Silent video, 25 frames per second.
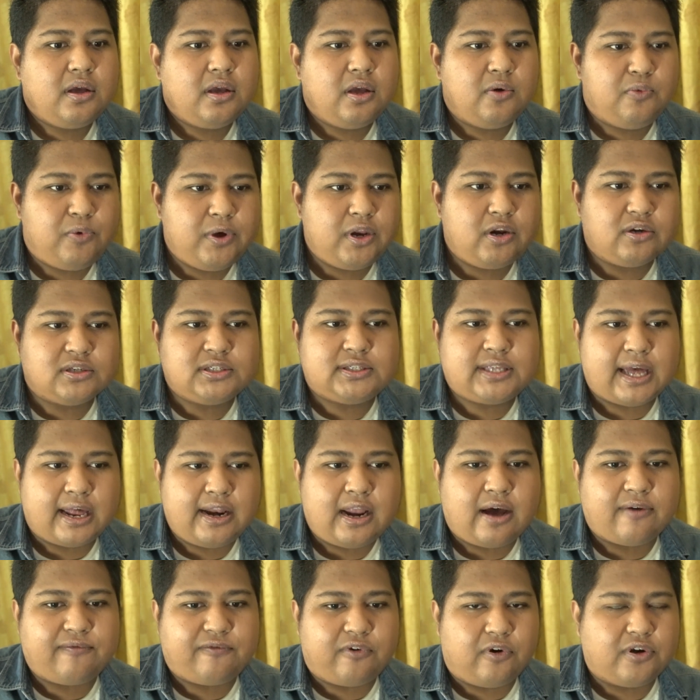If we don't
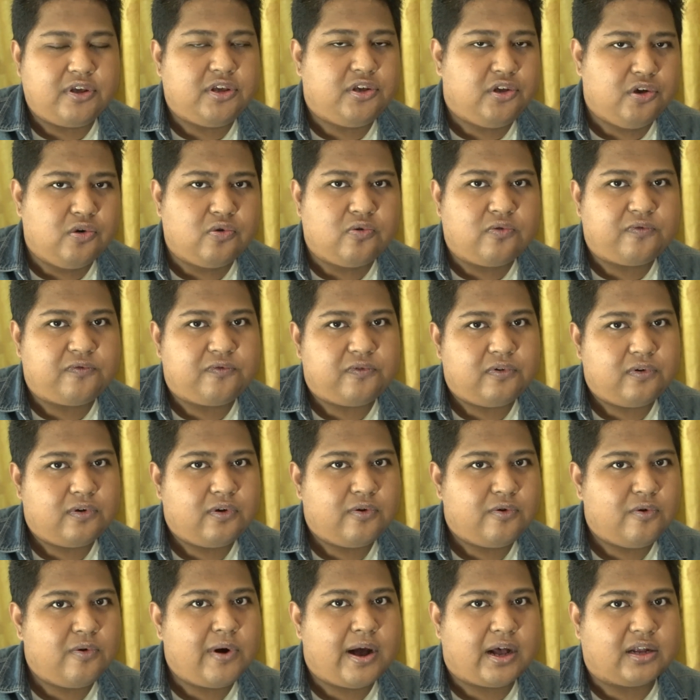stand up for youth,
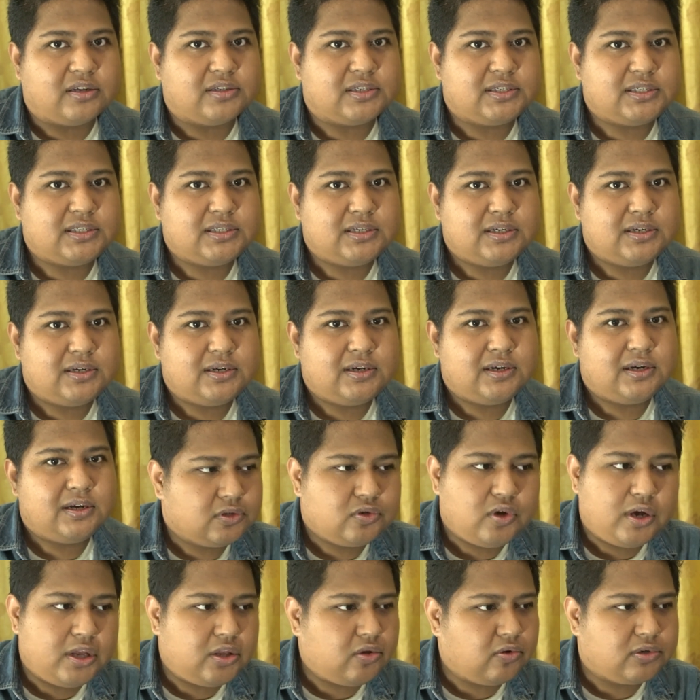who else?
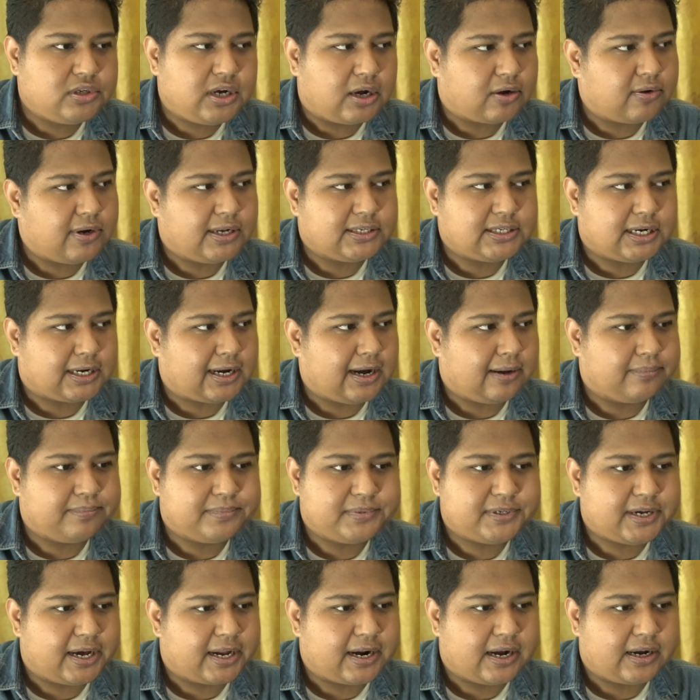So itu je aku nak cakap
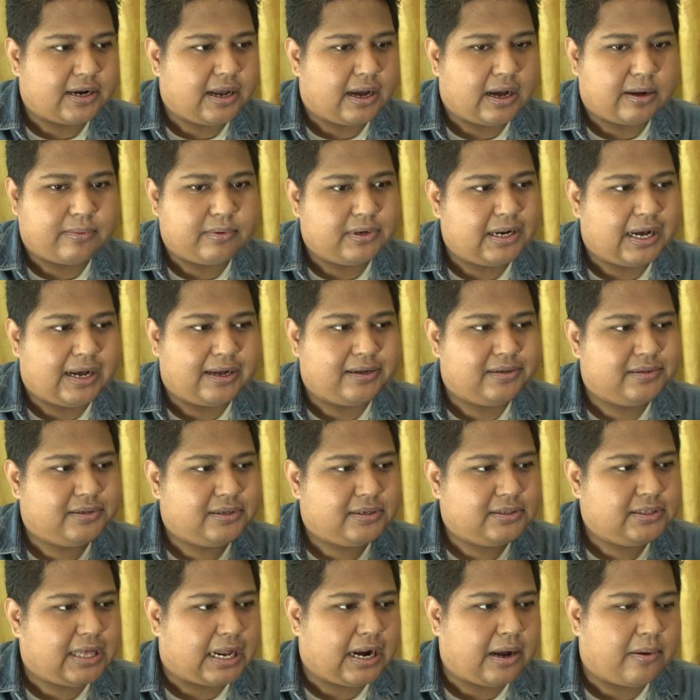sekarang ni. Dah
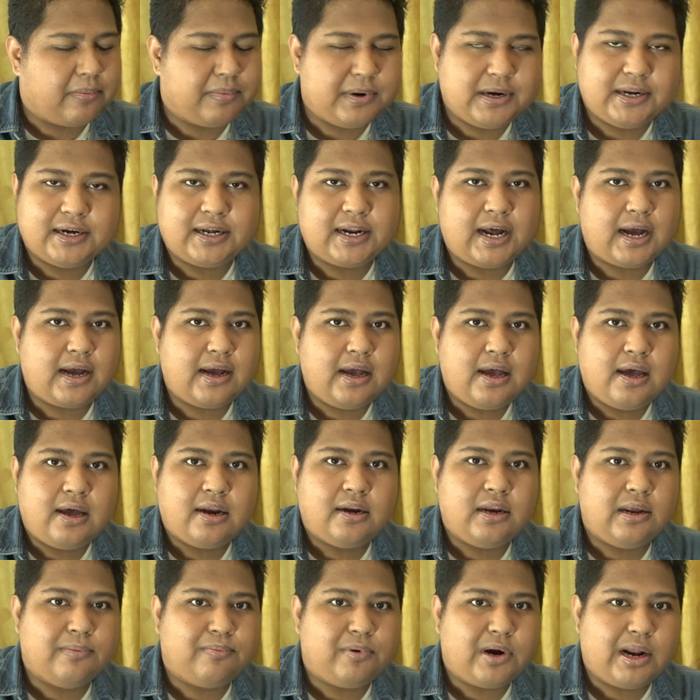tak ada benda dah.
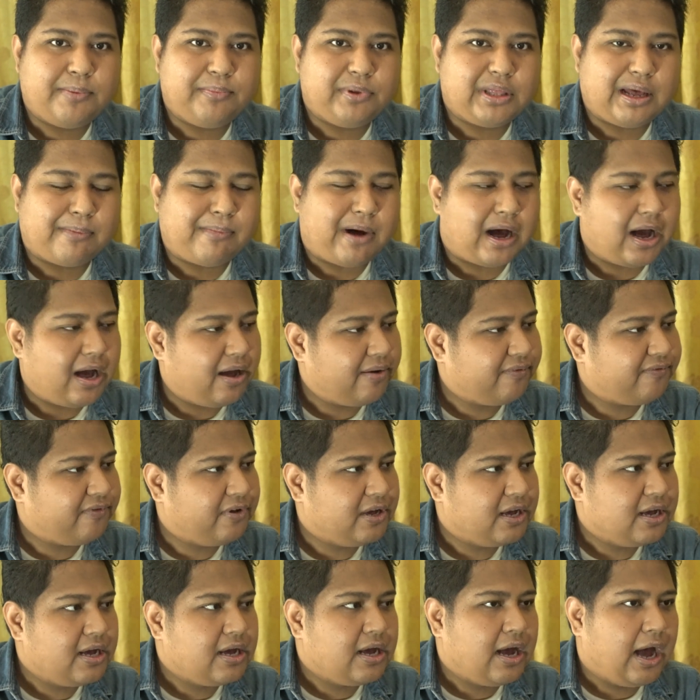Dia pun dah minta maaf.
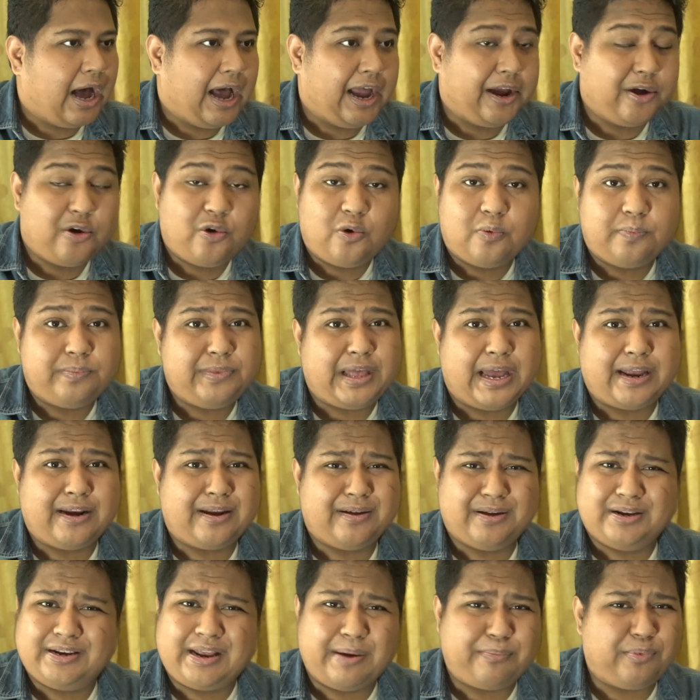I hope that
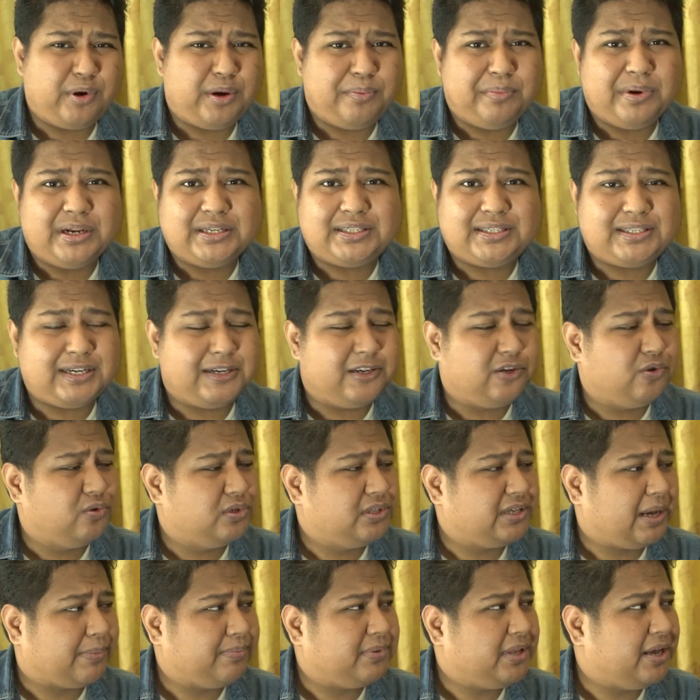the Deputy Minister do
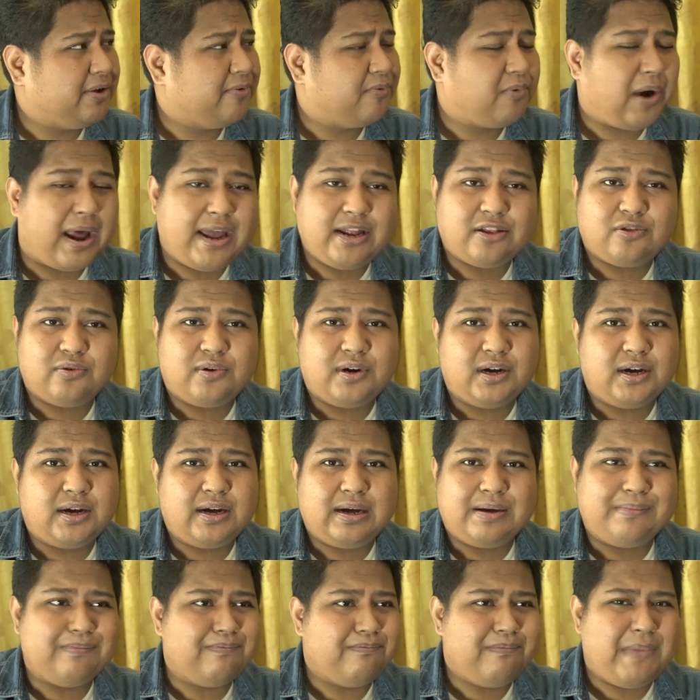something right to
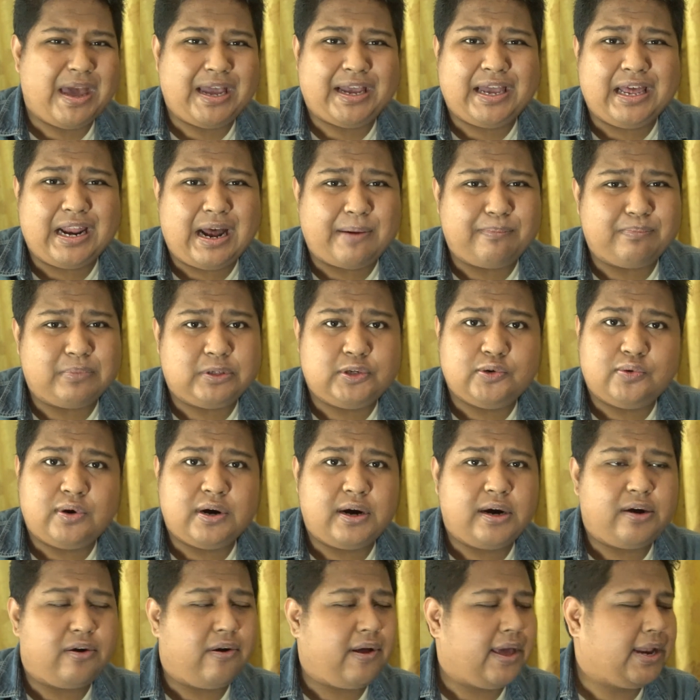her, make it up to
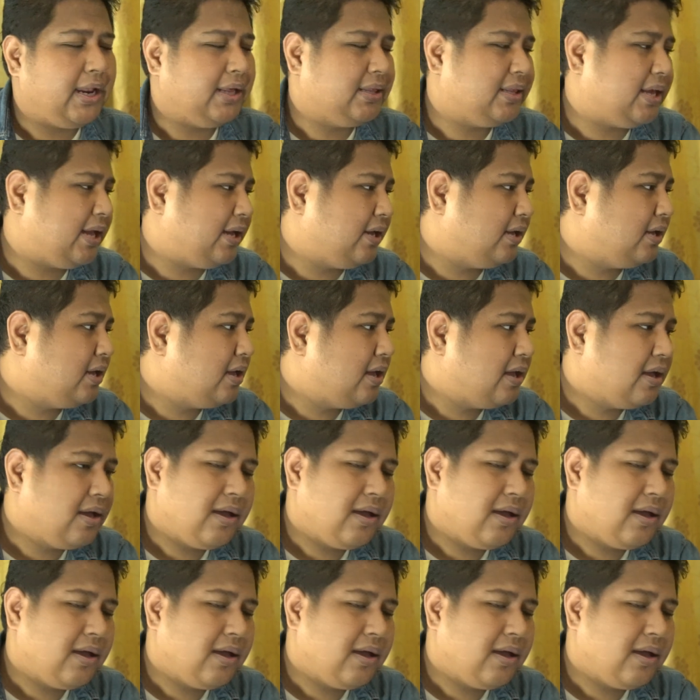her or anything.